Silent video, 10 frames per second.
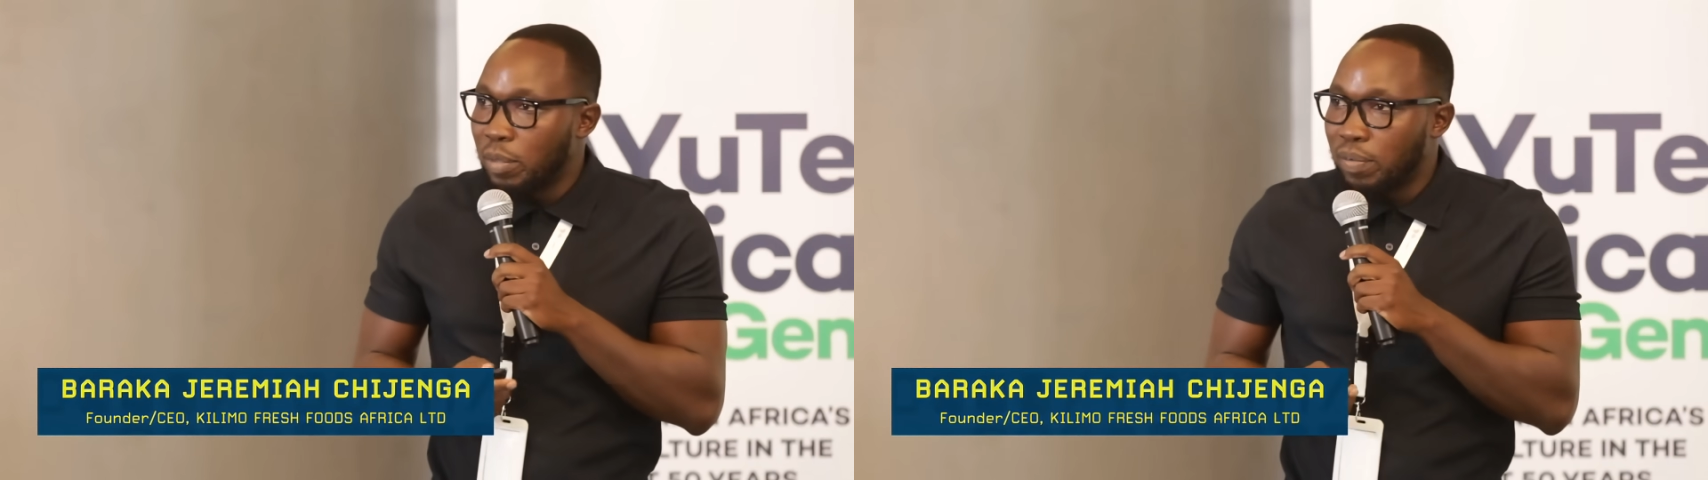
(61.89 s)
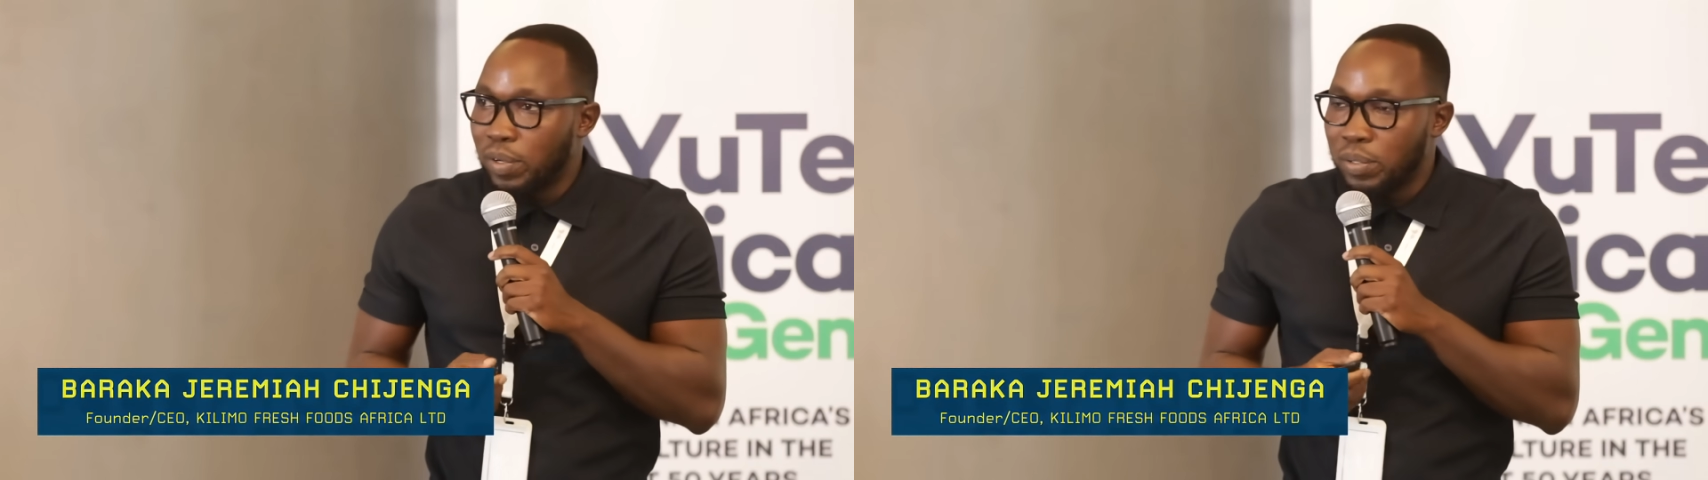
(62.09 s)

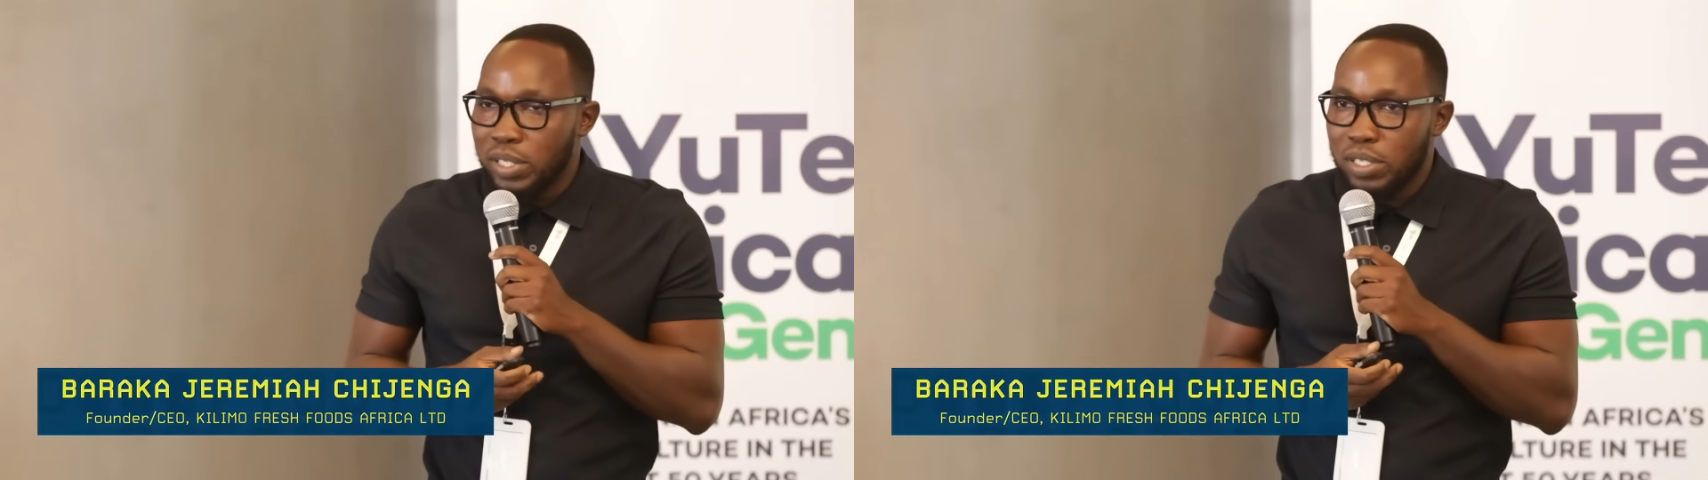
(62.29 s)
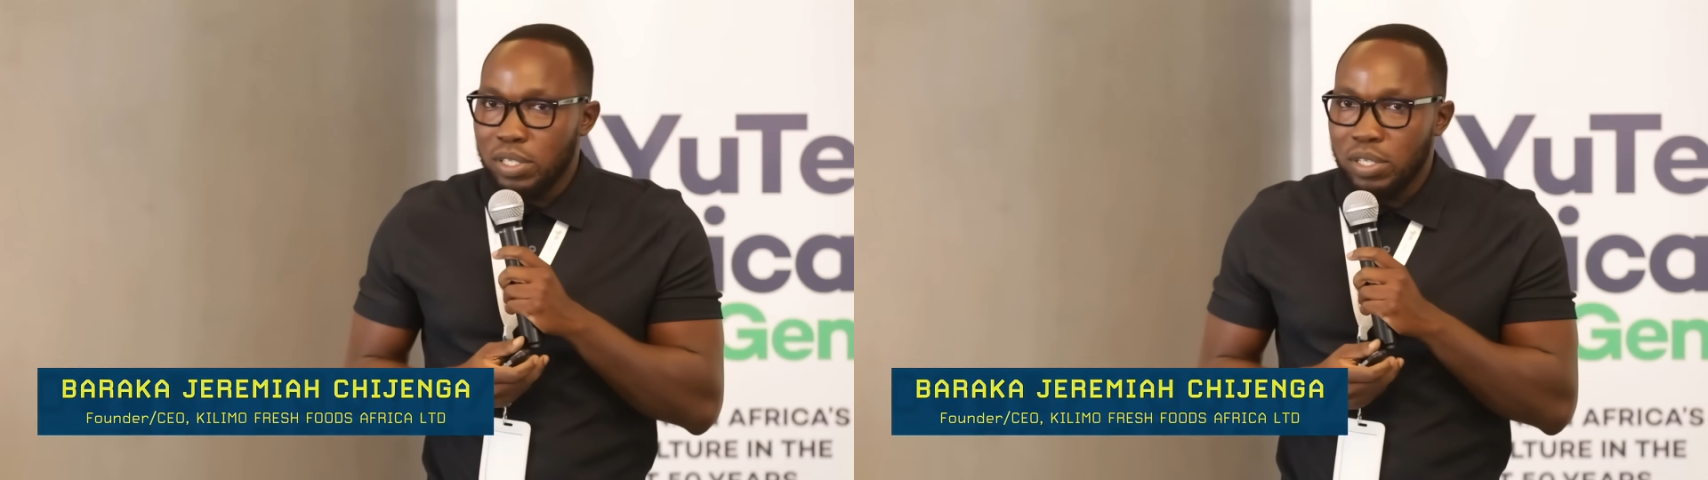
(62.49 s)
the founder
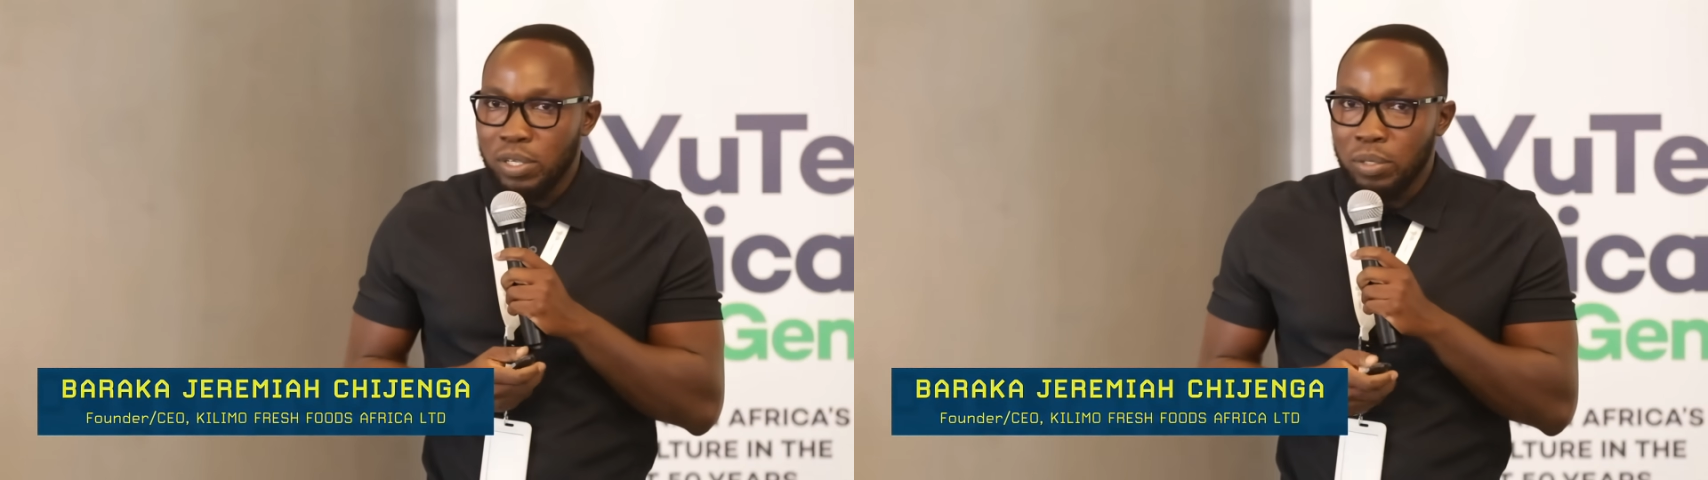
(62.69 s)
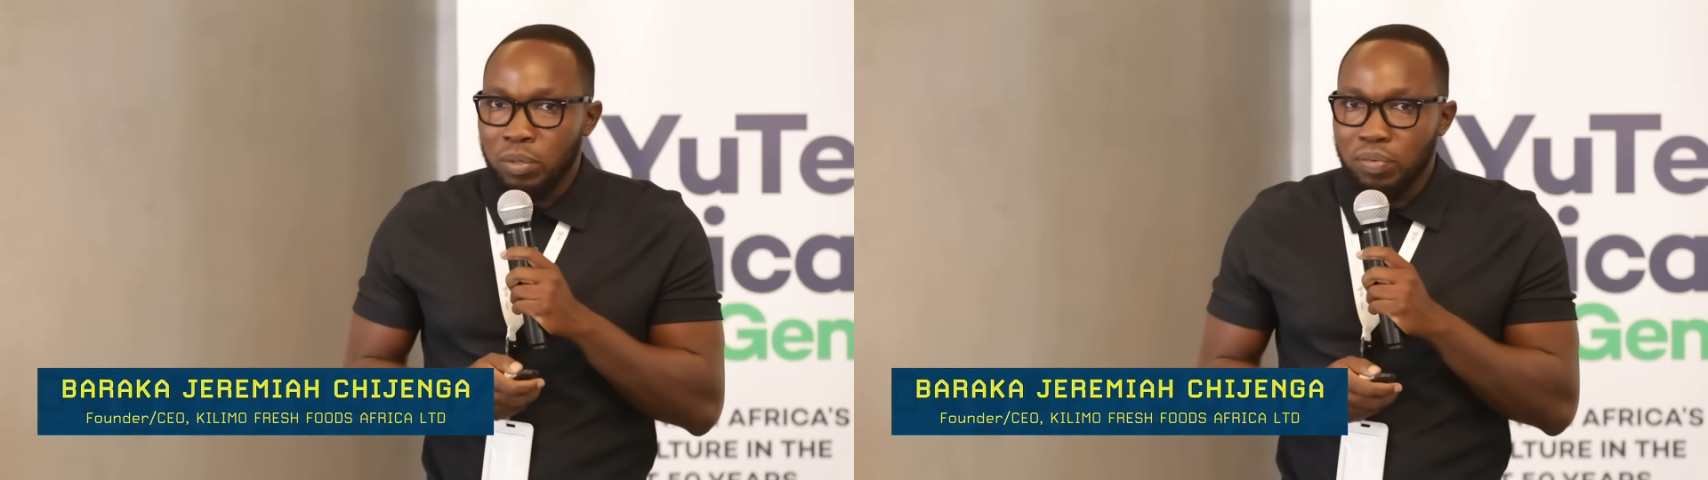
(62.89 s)
and
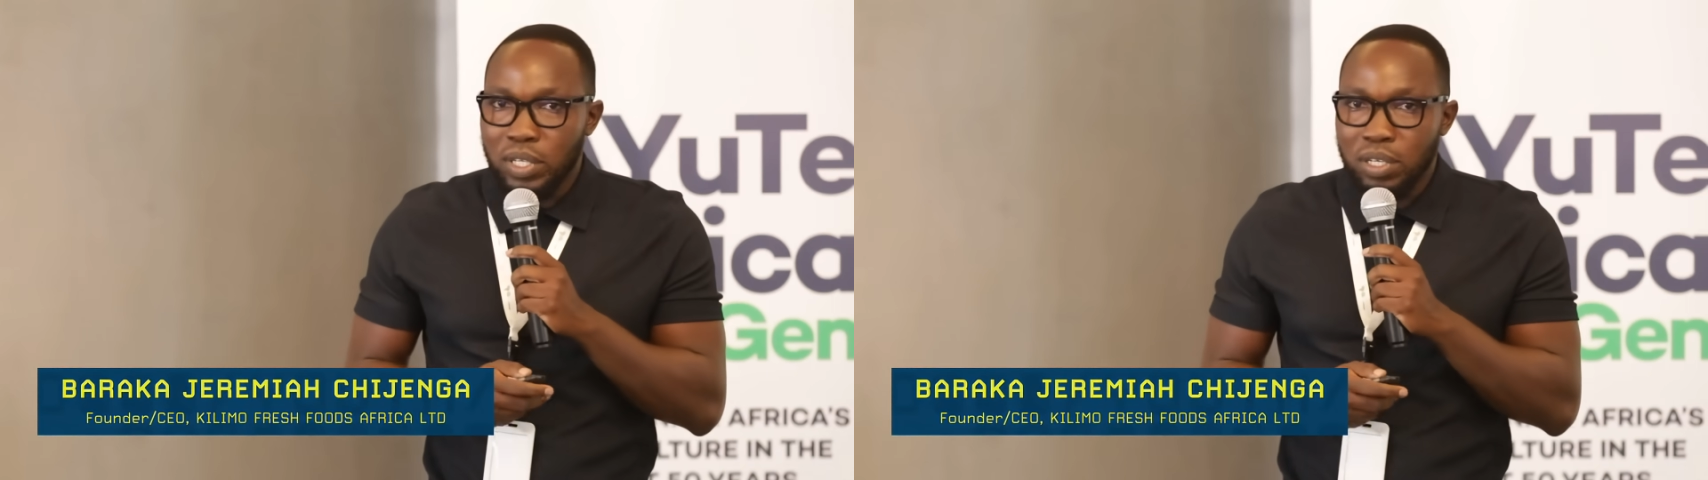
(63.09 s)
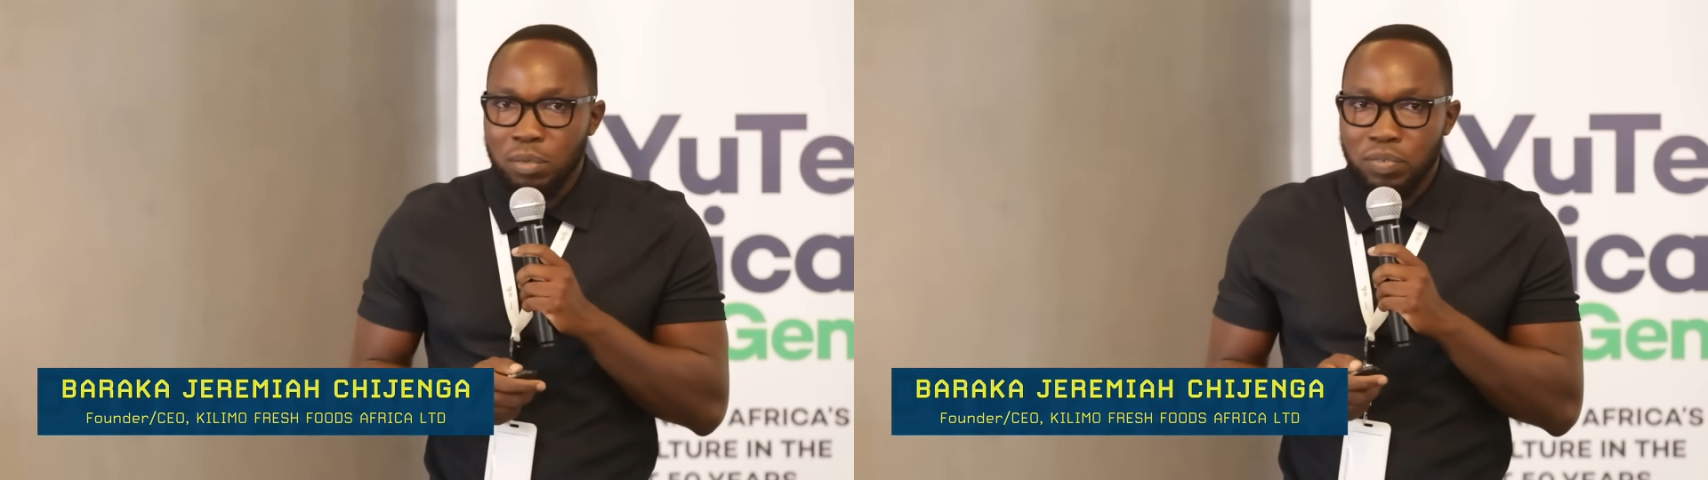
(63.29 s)
CEO of
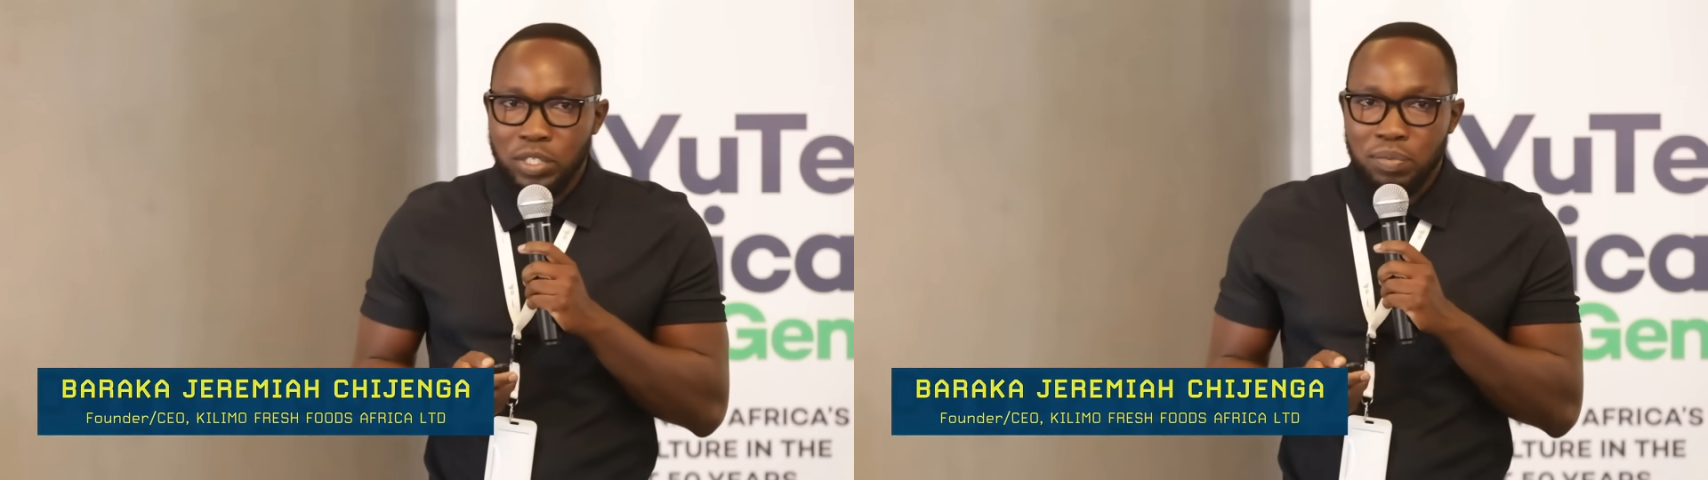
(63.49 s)
Kilimo Fresh